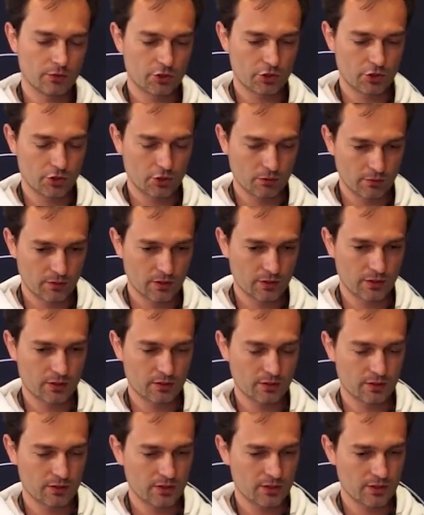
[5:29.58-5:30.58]
showed that
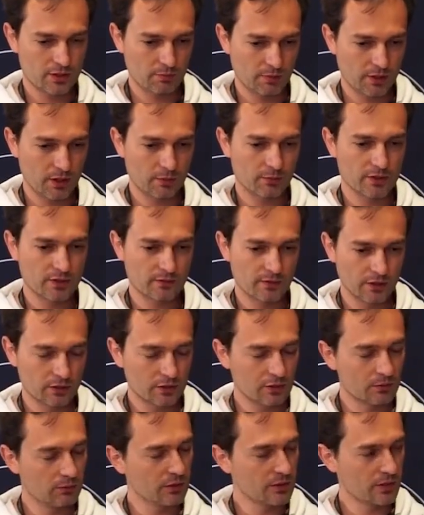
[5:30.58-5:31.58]
the CPM was
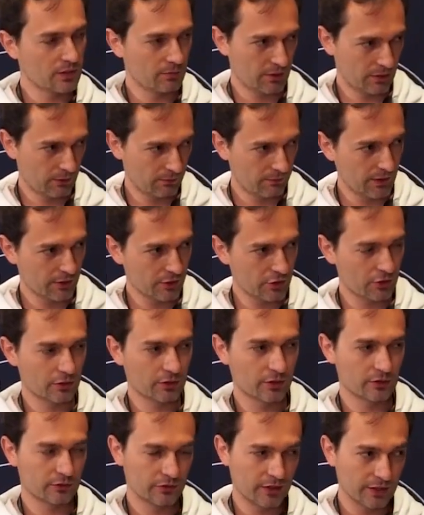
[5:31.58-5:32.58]
vulnerable, the manufacturer
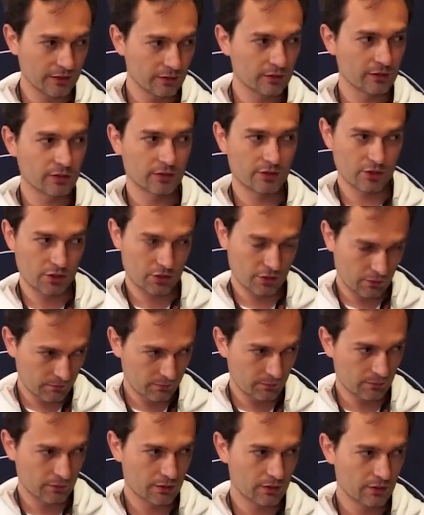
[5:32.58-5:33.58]
corrected in
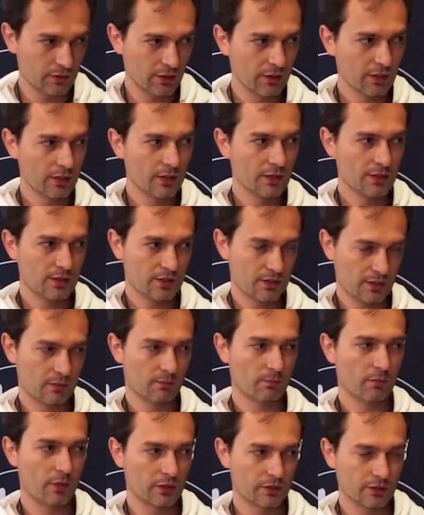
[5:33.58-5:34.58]
software
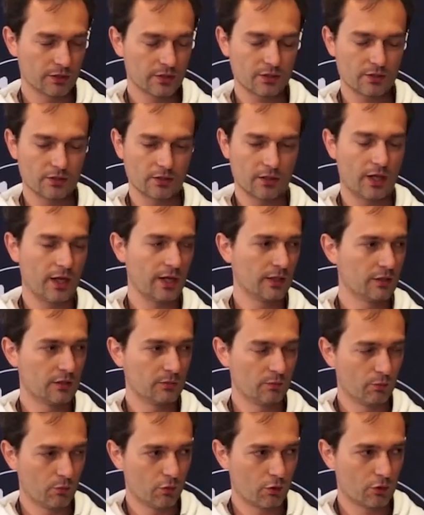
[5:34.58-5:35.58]
some parts, added
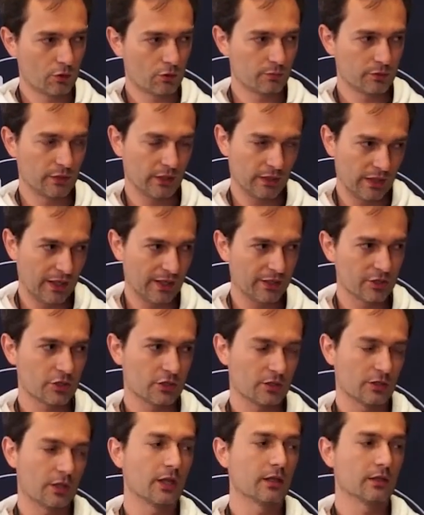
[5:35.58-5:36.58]
more protection,
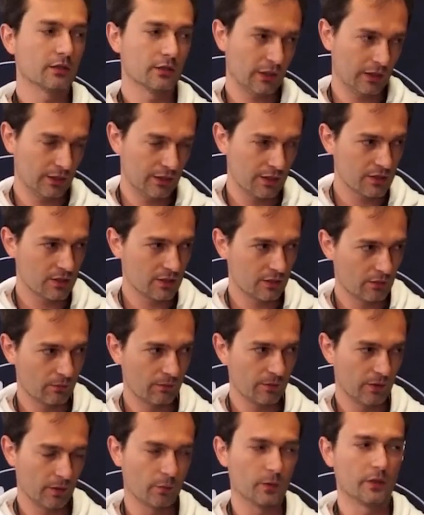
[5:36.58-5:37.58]
and released it in
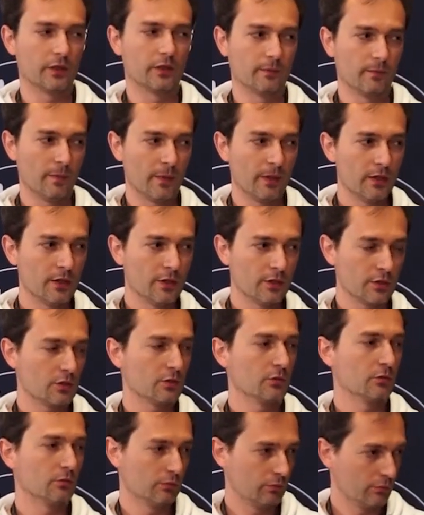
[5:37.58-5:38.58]
firmware.
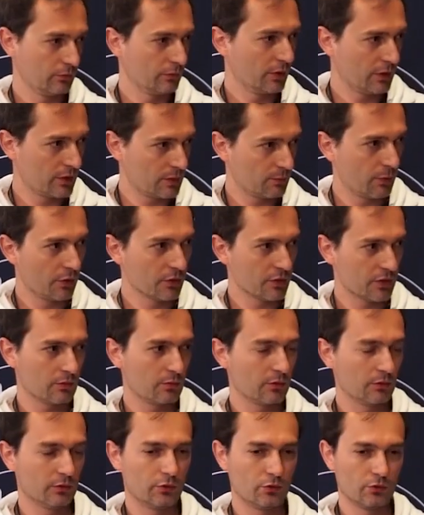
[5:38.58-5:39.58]
So it's
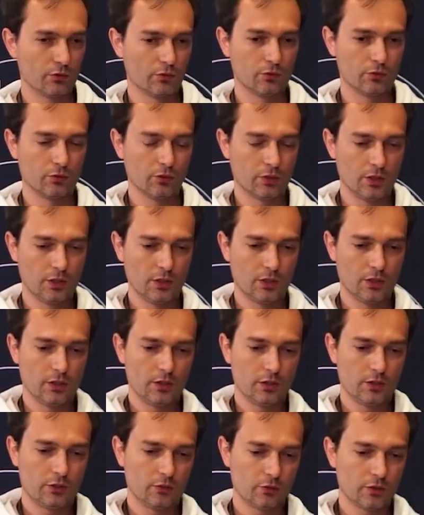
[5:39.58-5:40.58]
possible. You
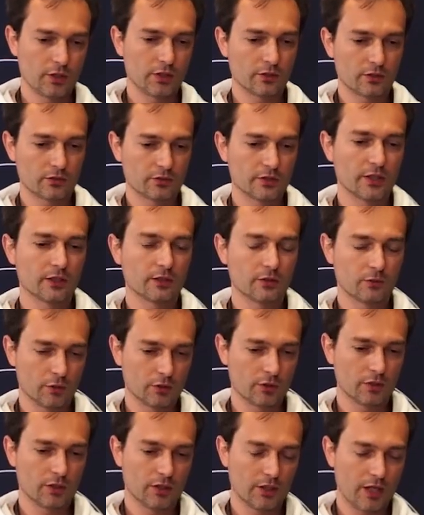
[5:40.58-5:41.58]
can correct
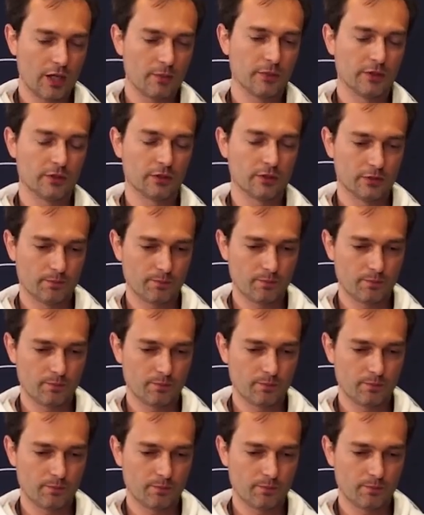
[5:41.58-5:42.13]
what happened.